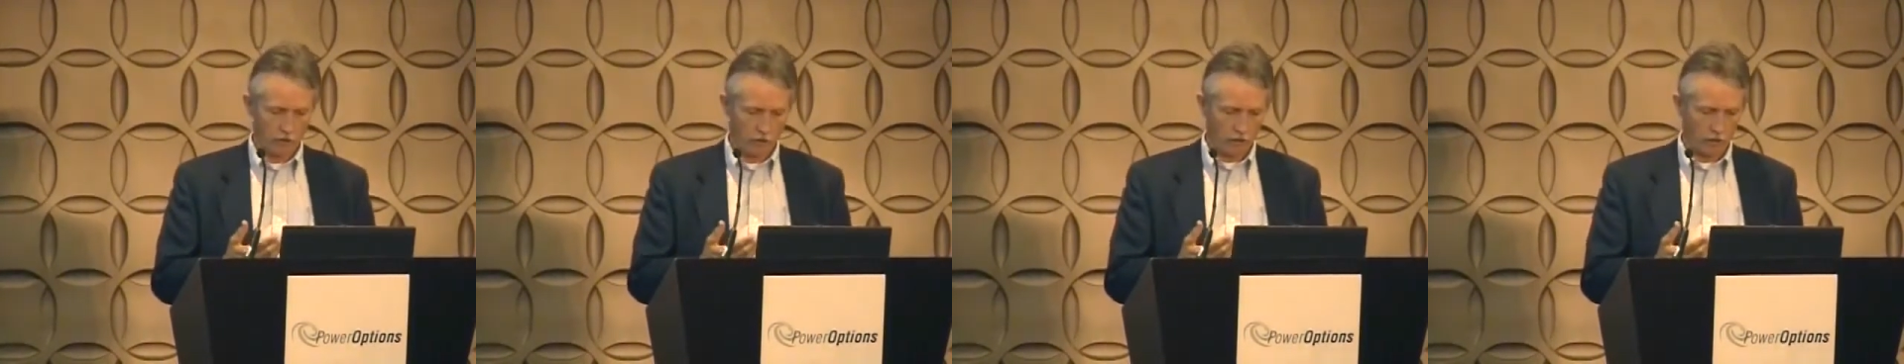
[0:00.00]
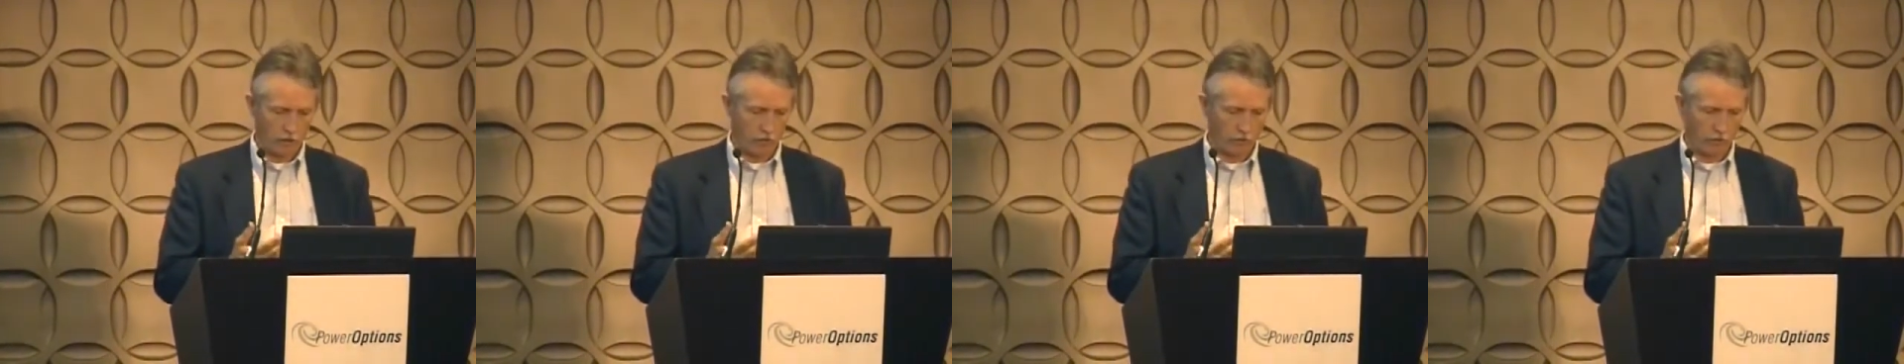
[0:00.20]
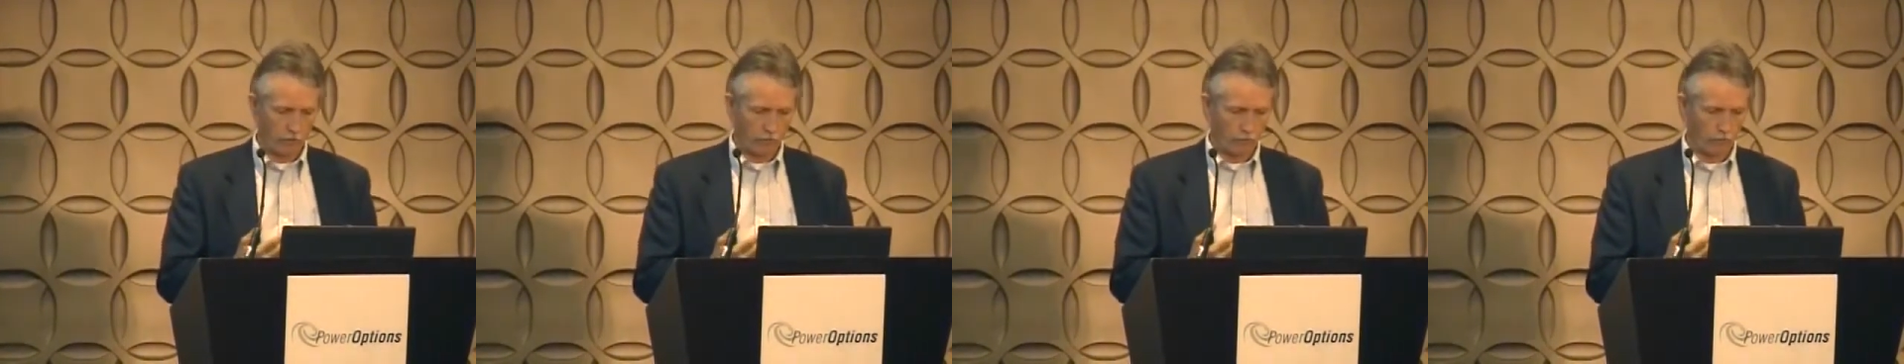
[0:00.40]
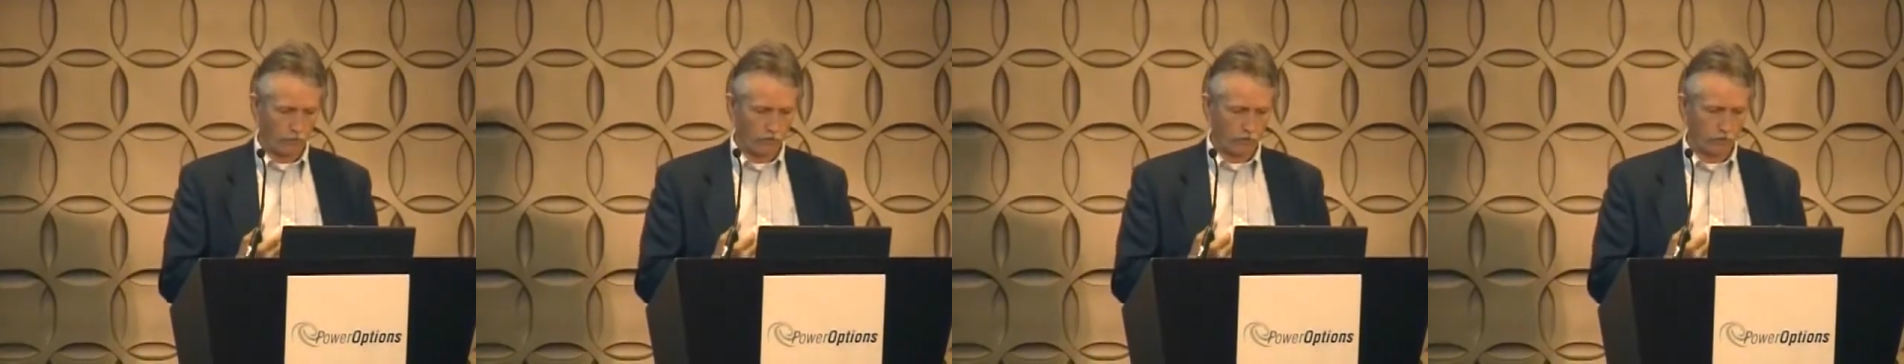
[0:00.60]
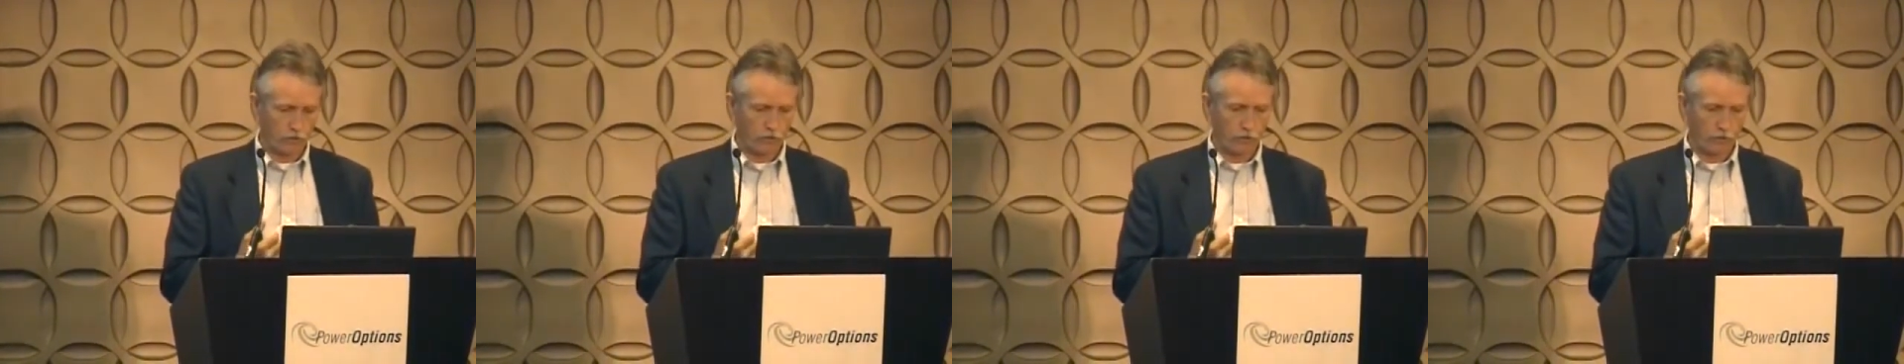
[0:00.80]

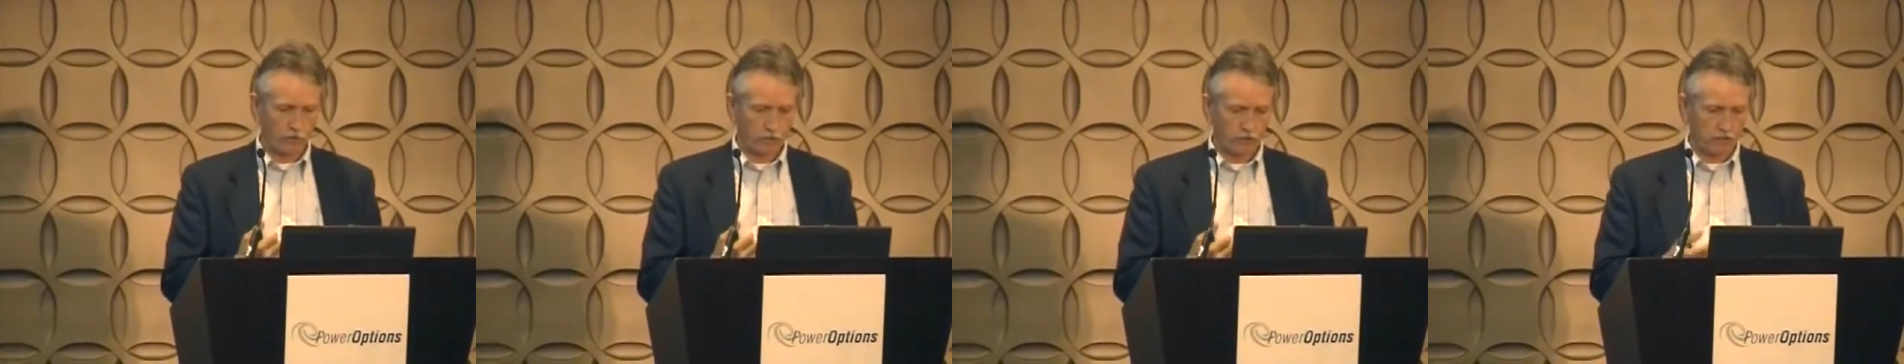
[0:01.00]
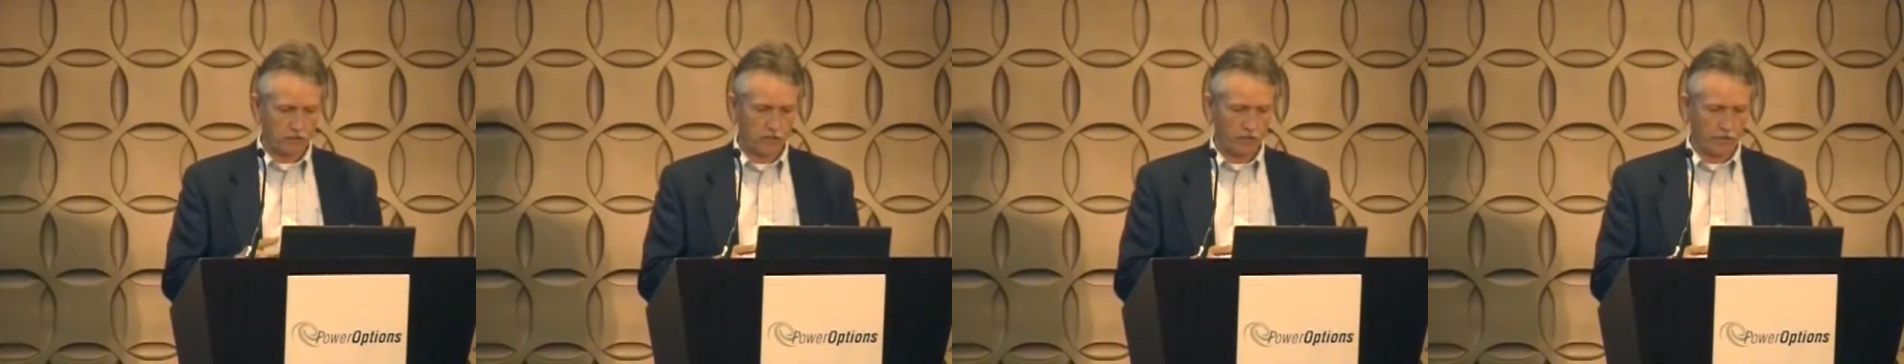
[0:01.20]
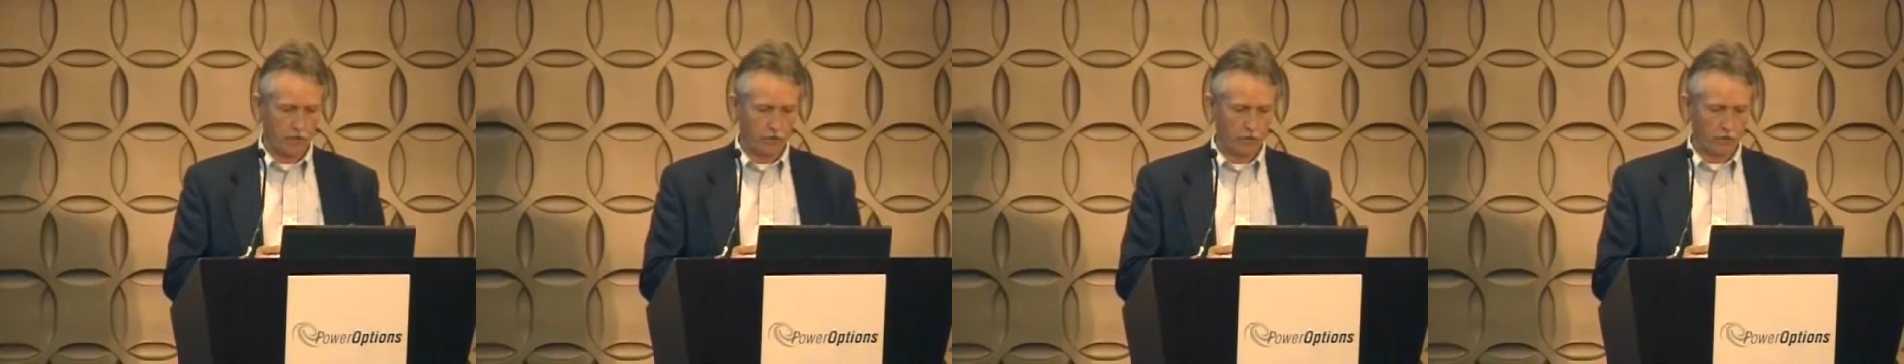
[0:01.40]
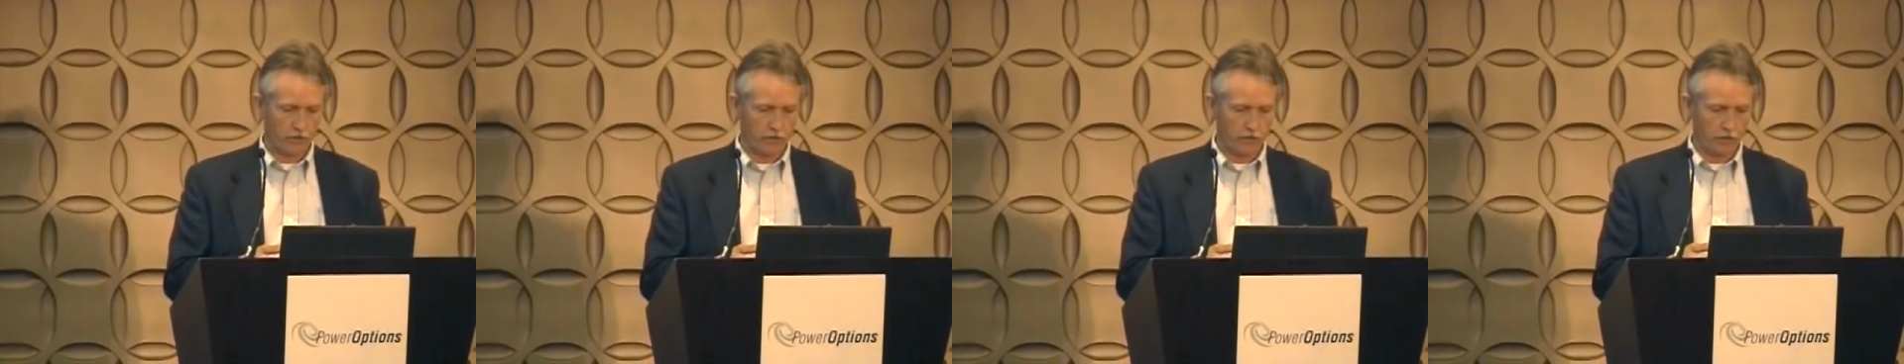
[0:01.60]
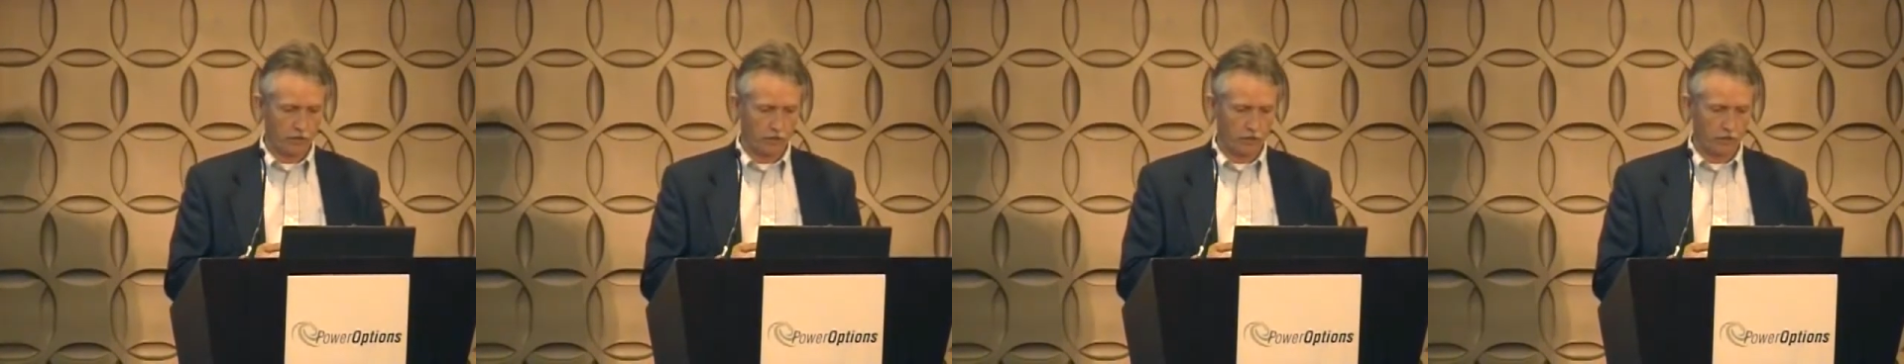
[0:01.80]
the strictest
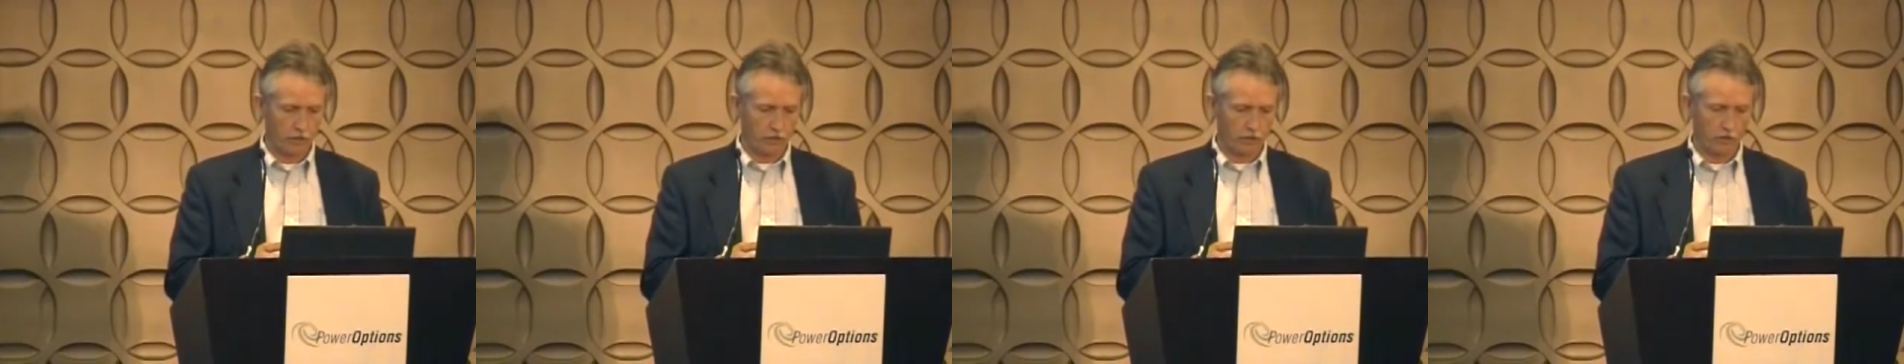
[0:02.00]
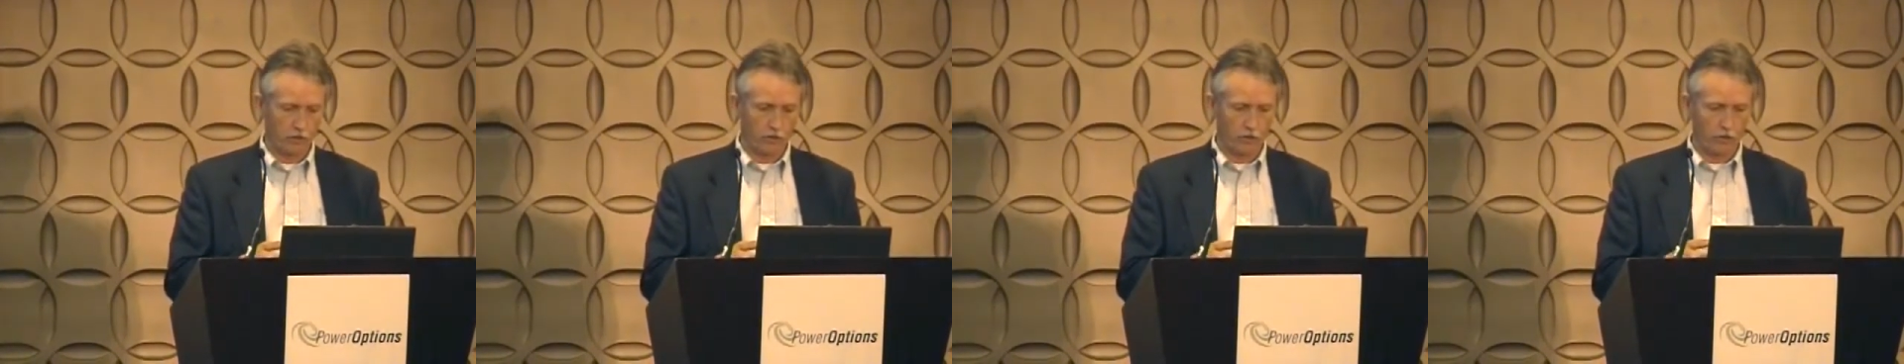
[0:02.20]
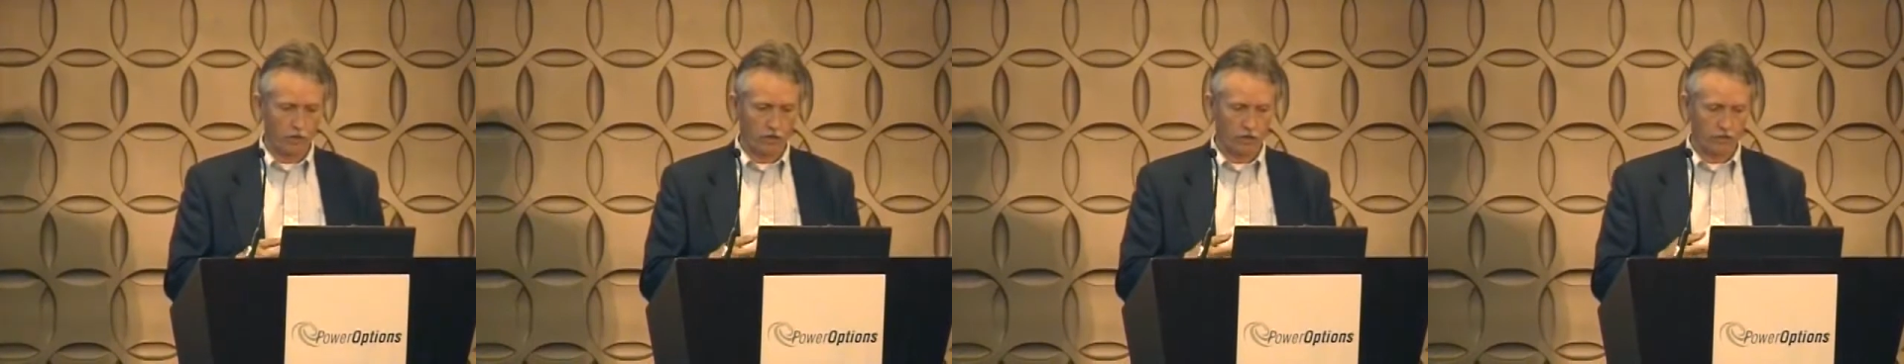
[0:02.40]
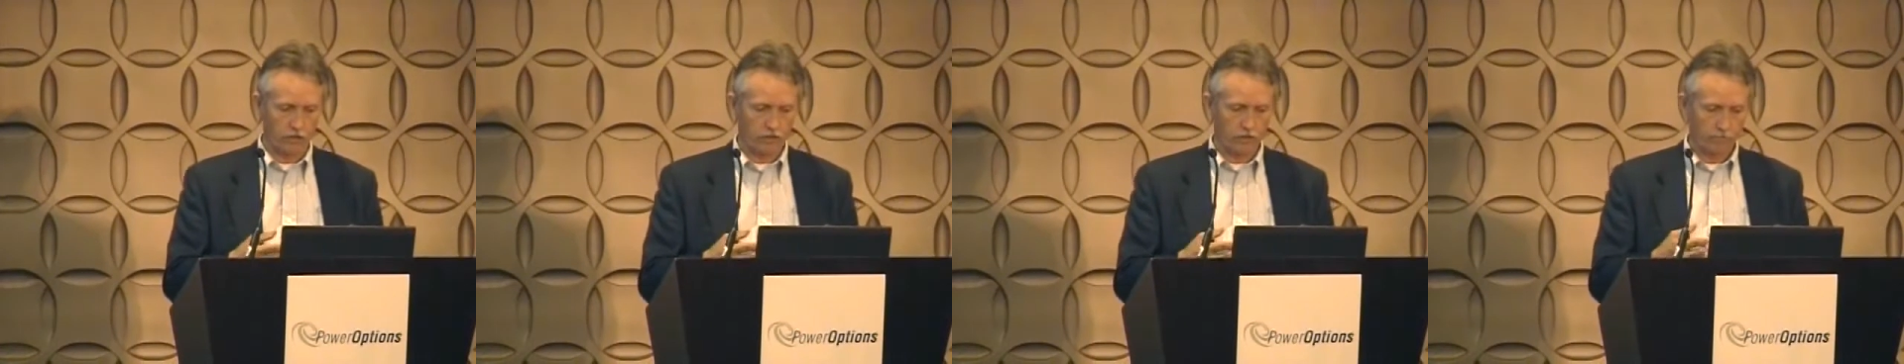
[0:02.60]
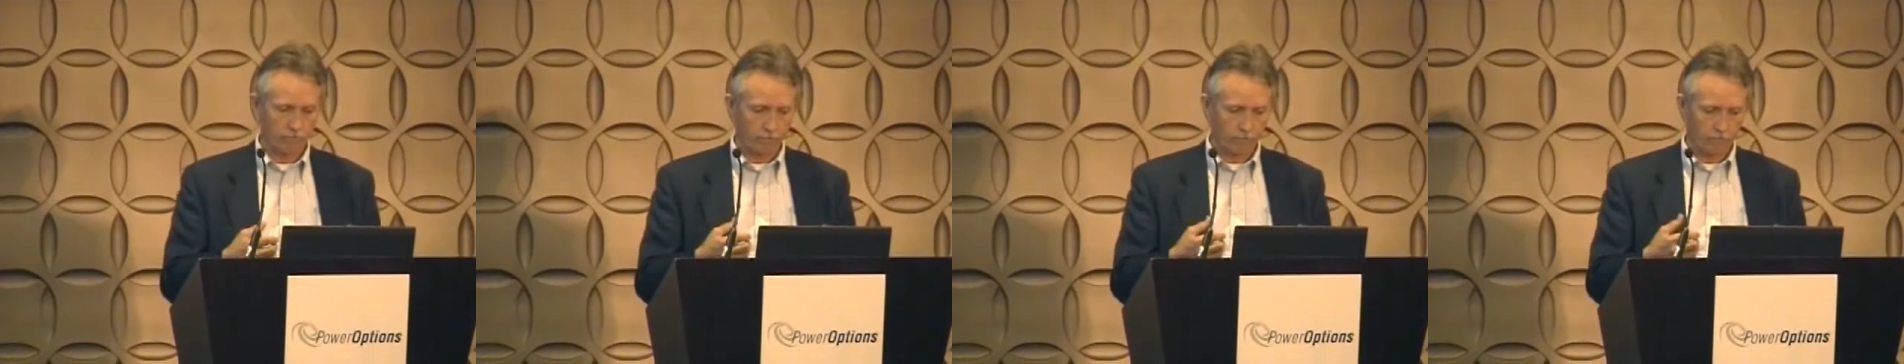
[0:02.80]
standards in the U.S.